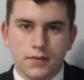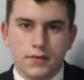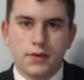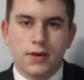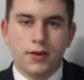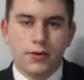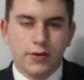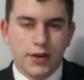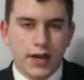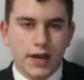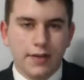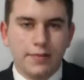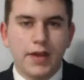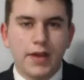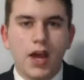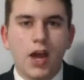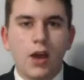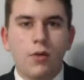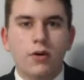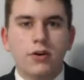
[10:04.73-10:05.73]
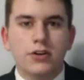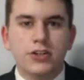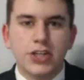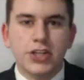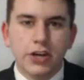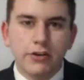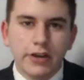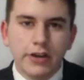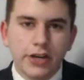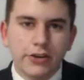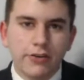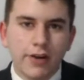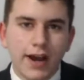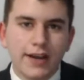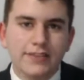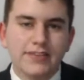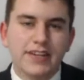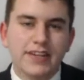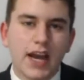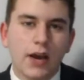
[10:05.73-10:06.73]
Okay. Well, Jerry
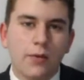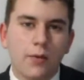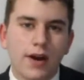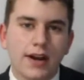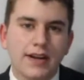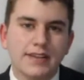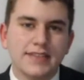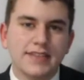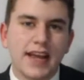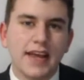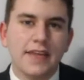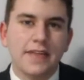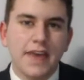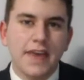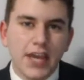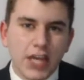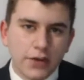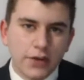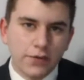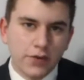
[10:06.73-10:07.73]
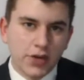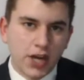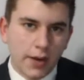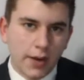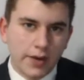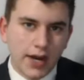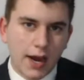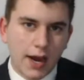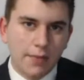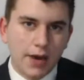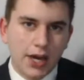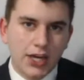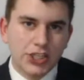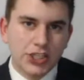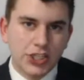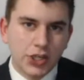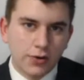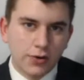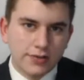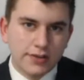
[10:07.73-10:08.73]
Crasnick, I want to say thank you for coming on my
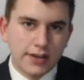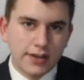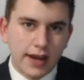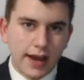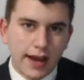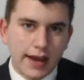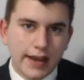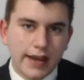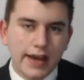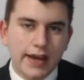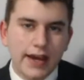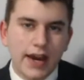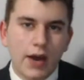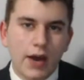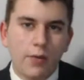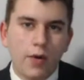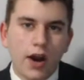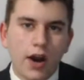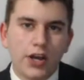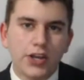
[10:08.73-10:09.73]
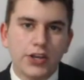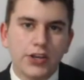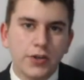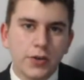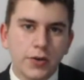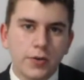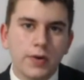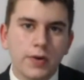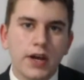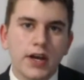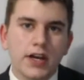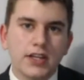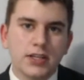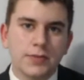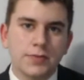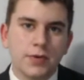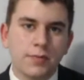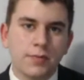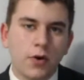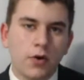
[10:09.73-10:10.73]
show today, and I want you to
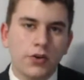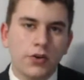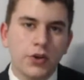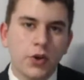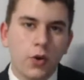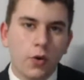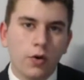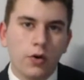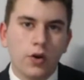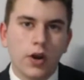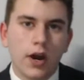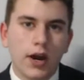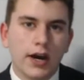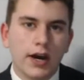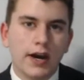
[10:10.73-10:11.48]
promote your